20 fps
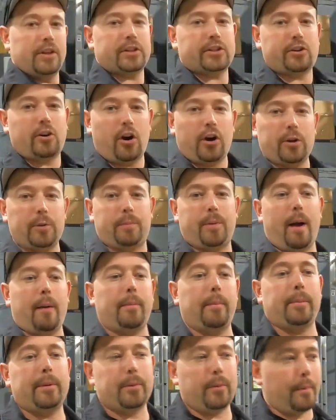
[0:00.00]
This car you
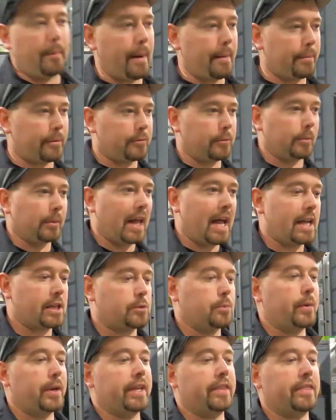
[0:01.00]
probably remember from
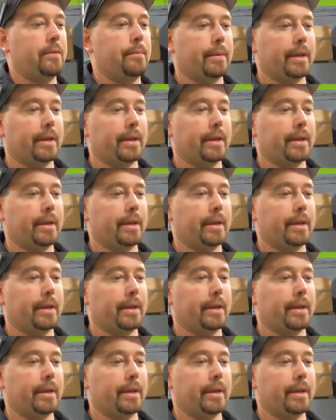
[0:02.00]
last week,